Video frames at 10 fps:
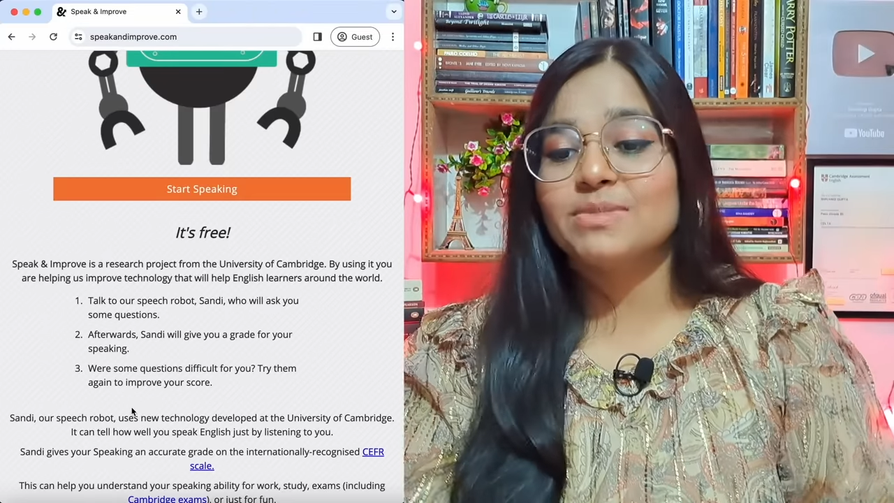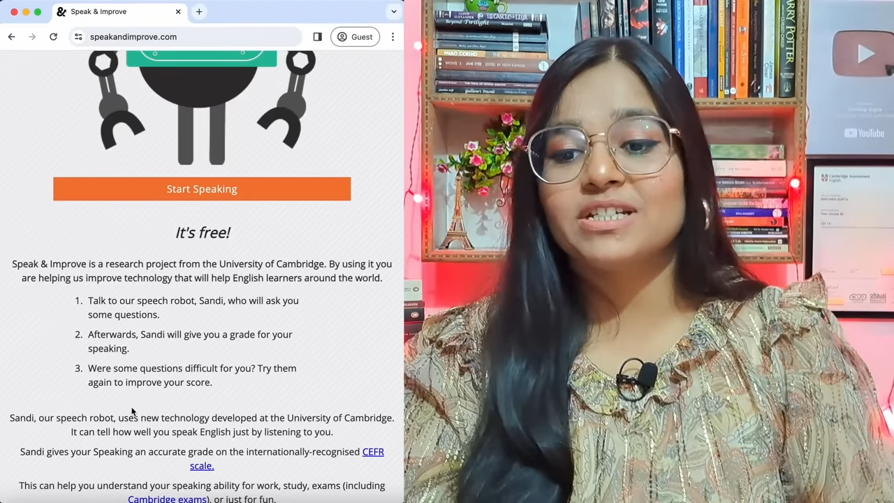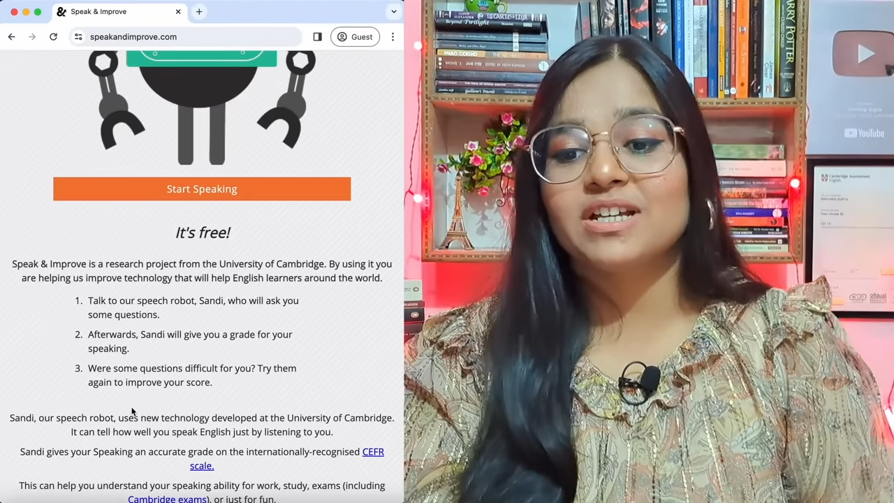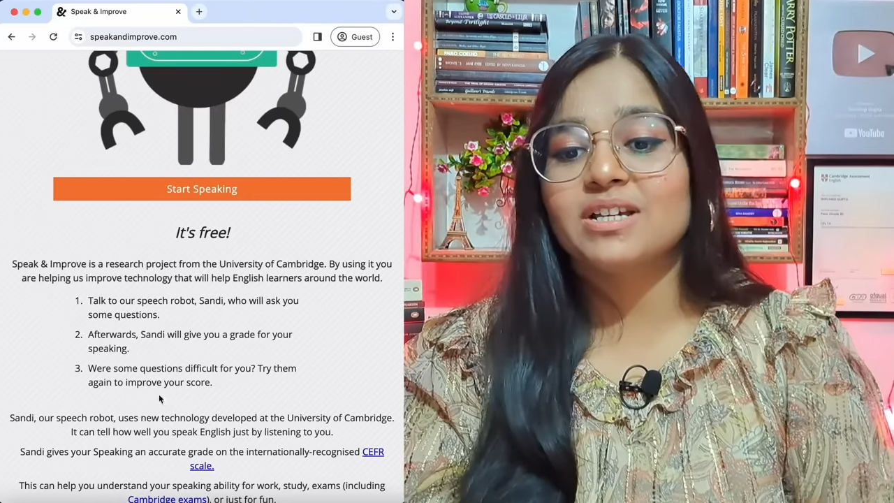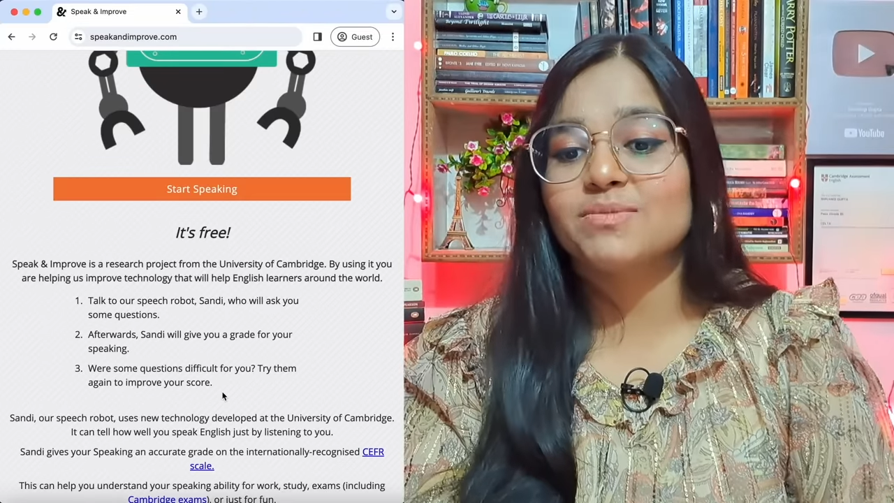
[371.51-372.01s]
many
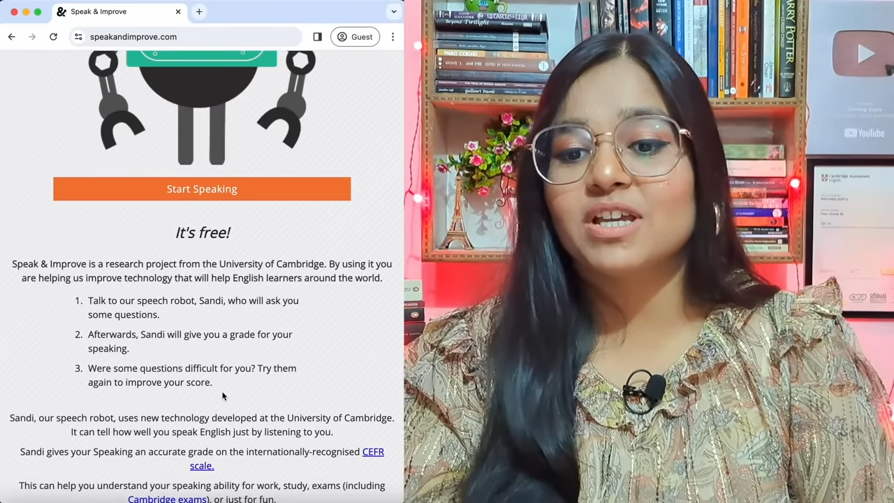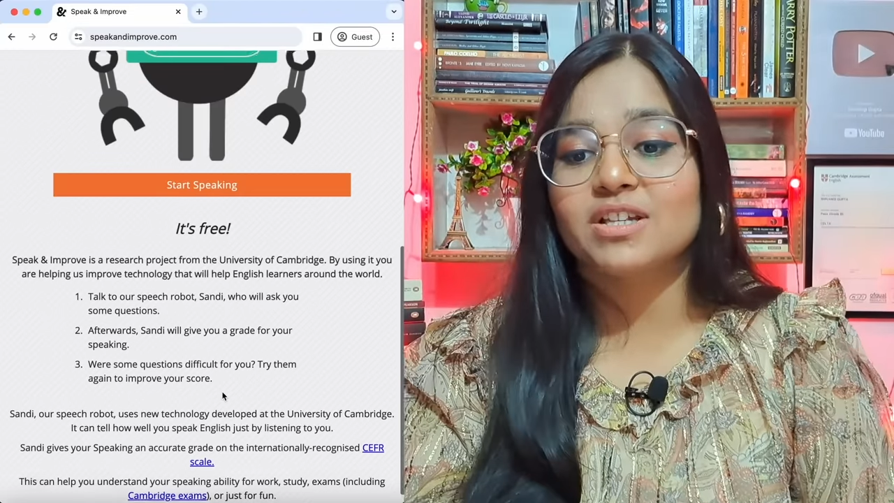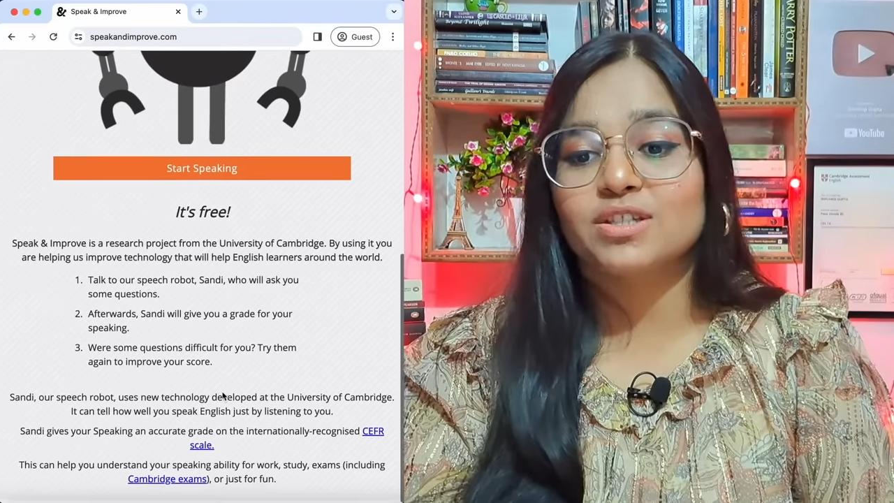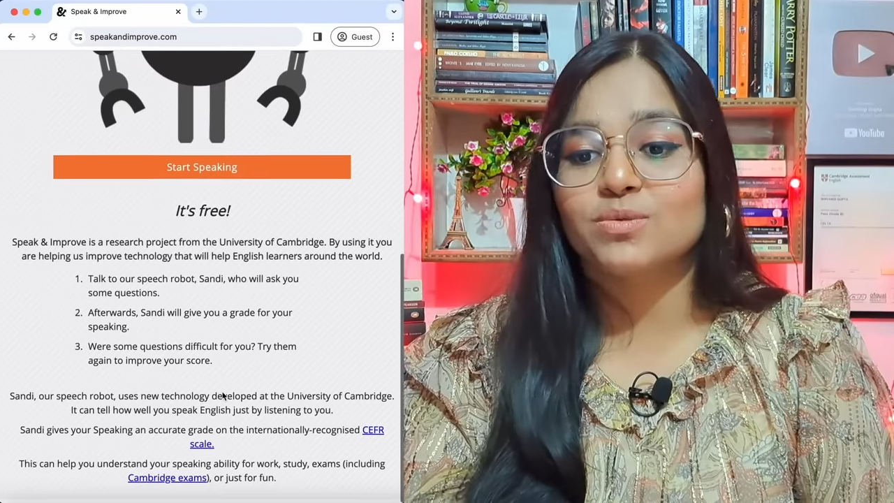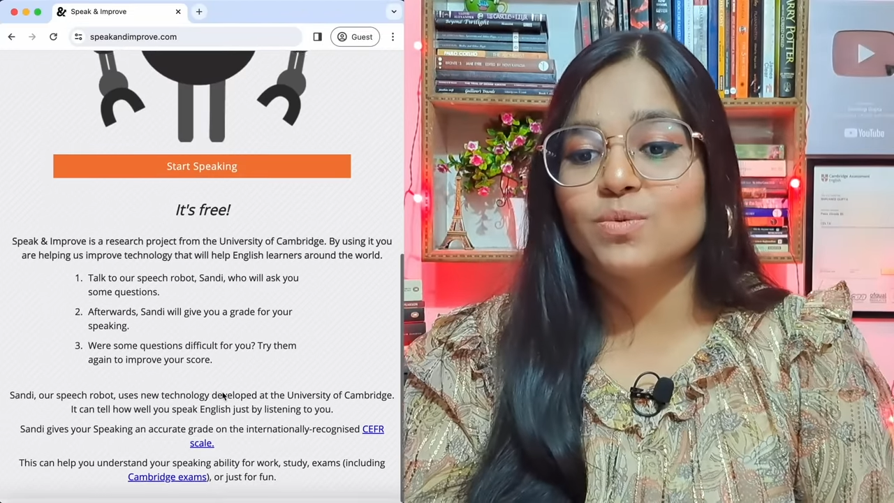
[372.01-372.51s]
times
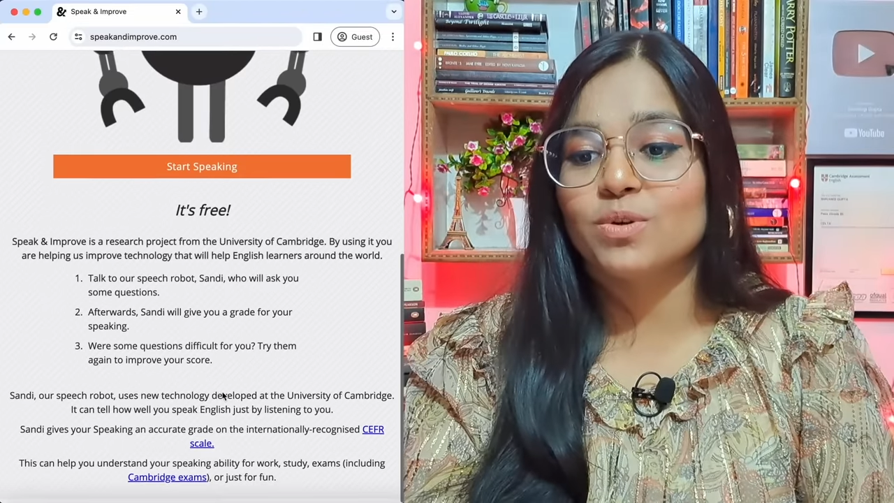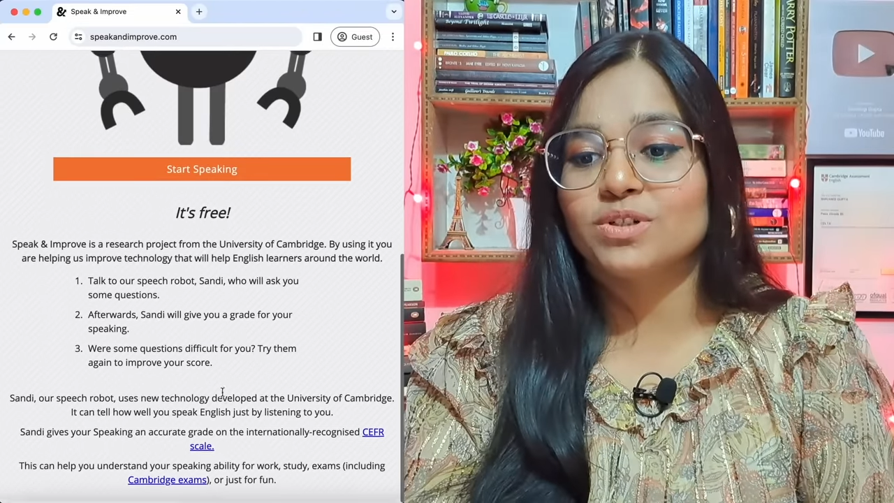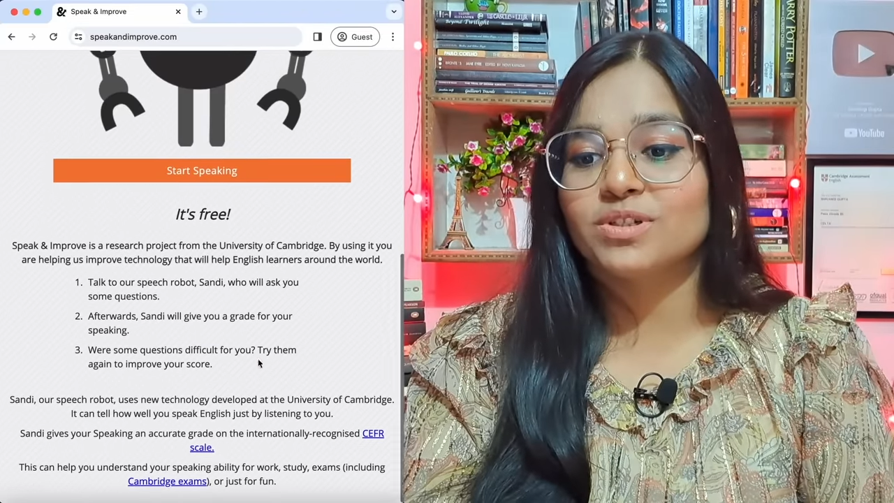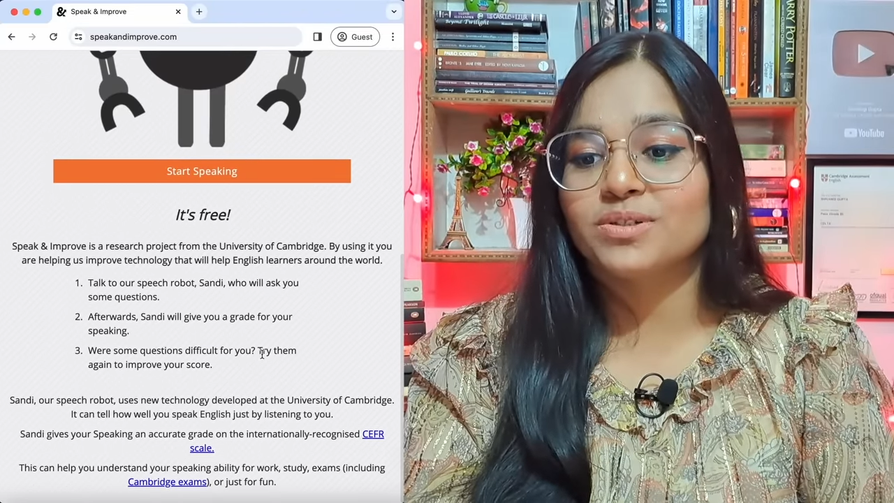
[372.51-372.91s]
as you want.